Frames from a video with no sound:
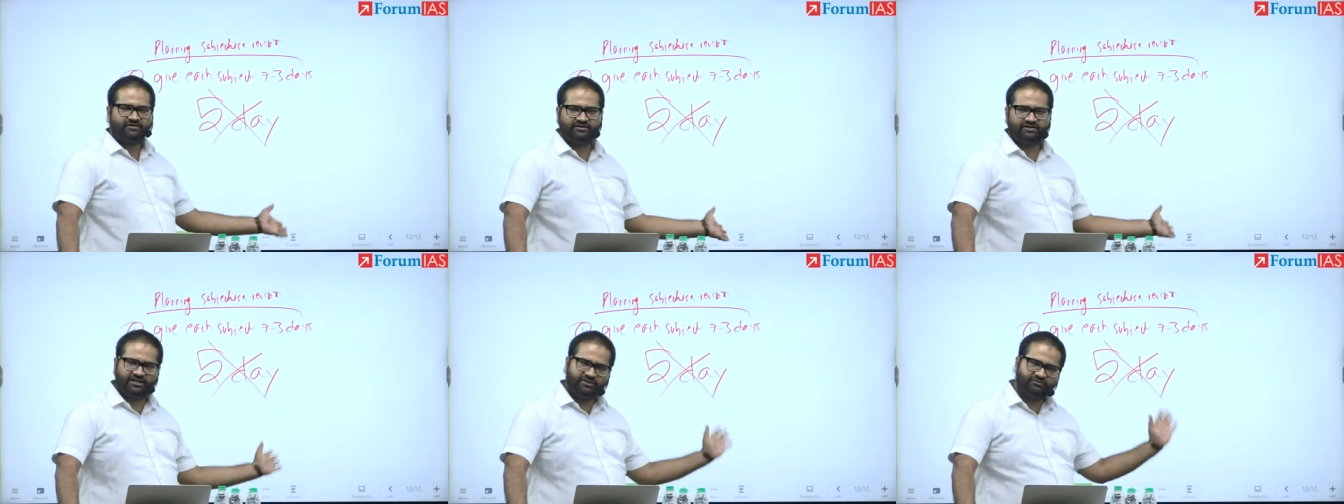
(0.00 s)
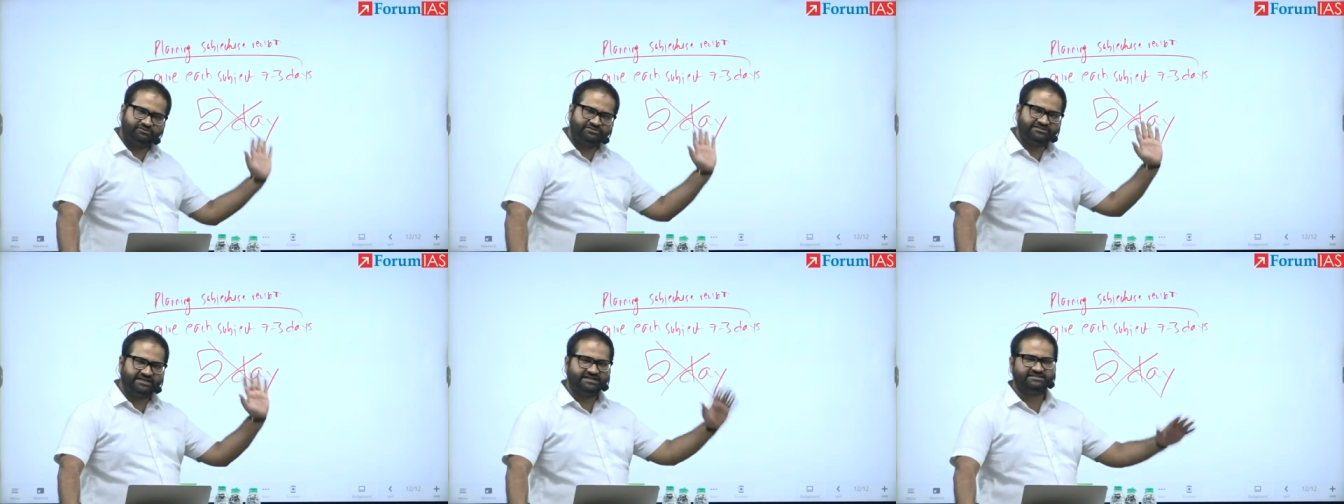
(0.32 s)
third day,
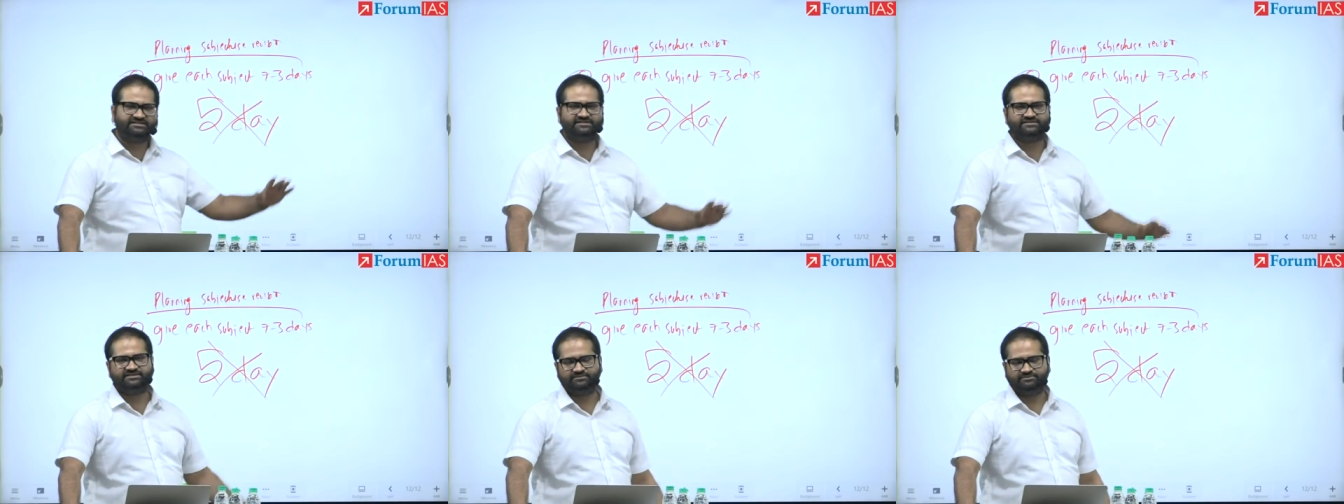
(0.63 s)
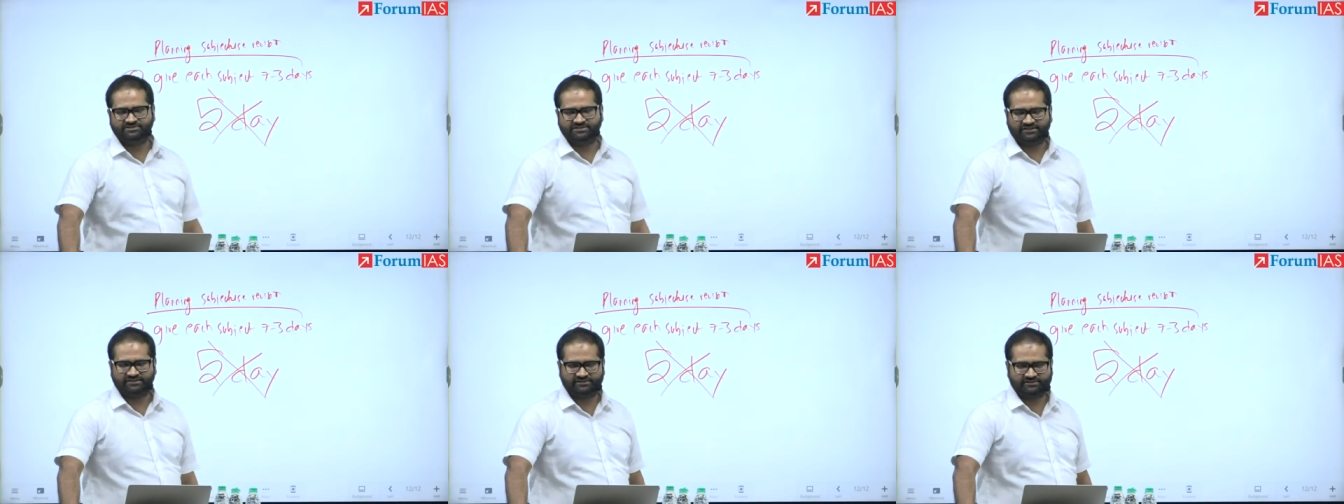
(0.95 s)
you change the
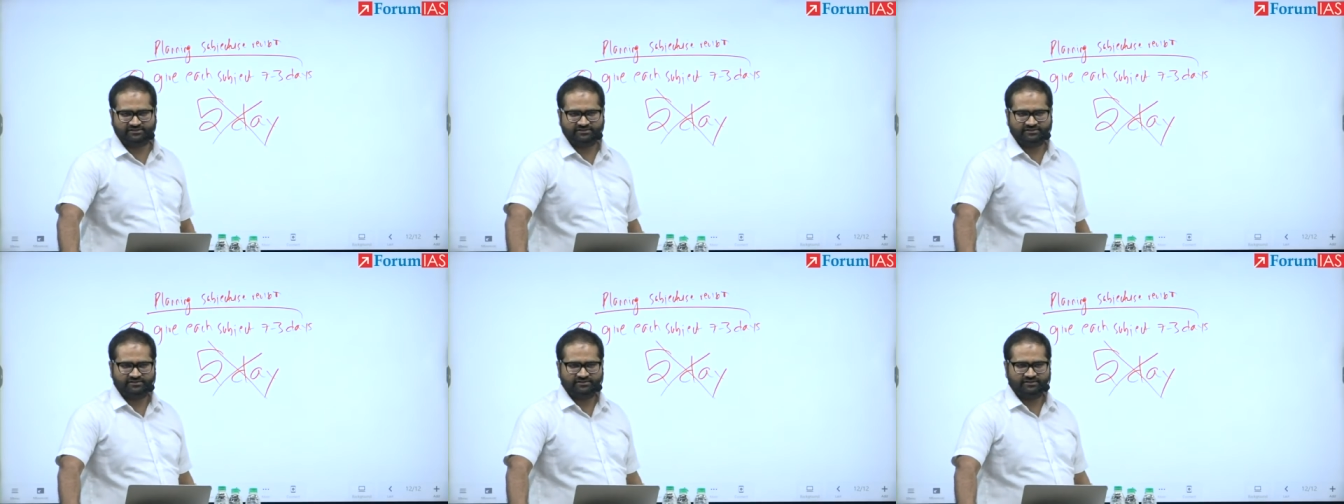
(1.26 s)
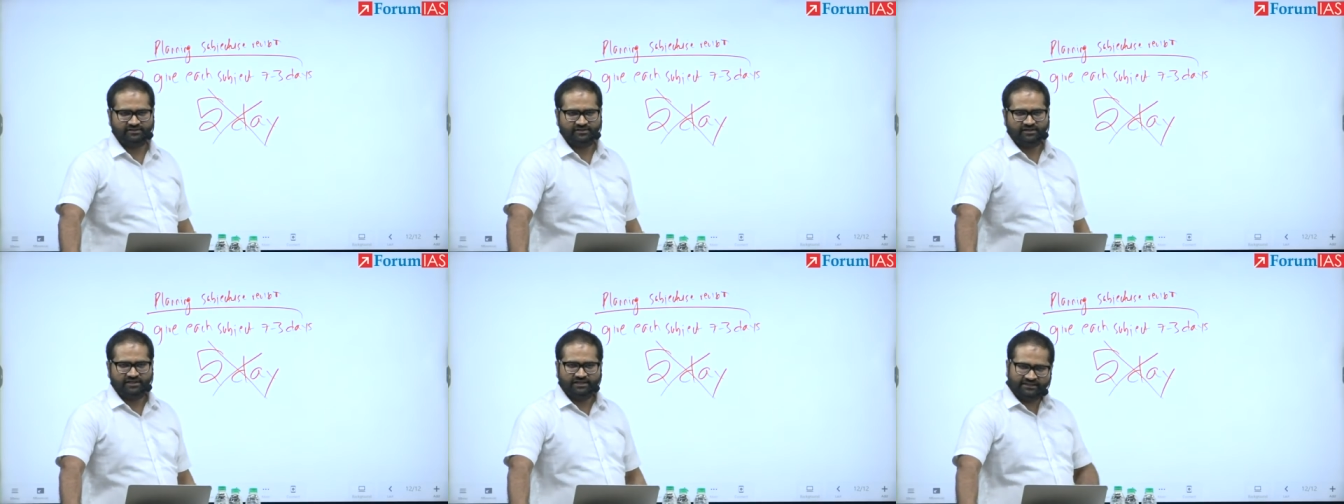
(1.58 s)
subject.
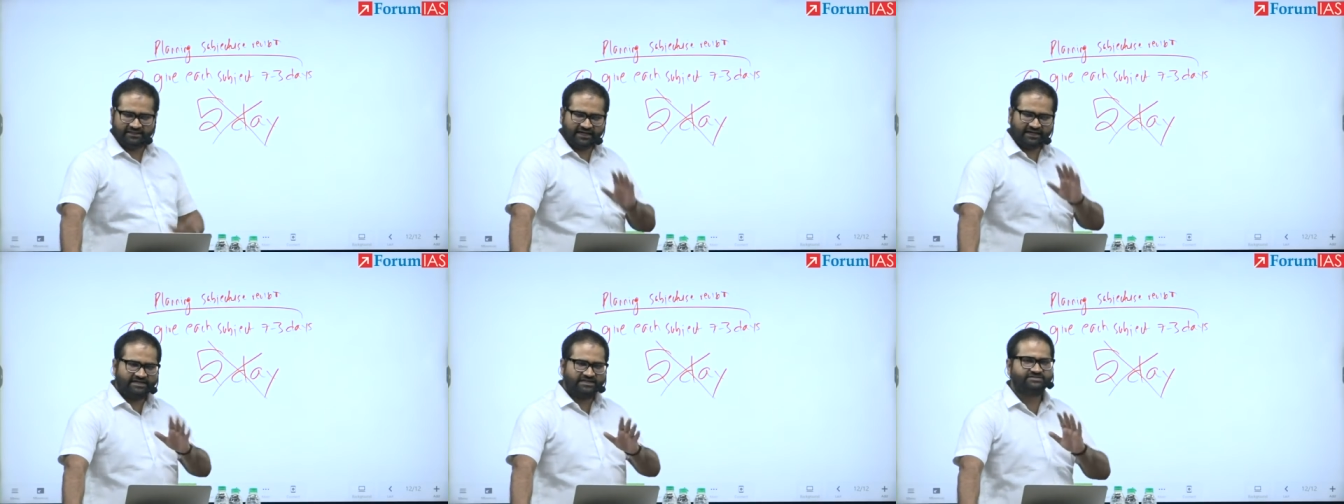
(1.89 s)
That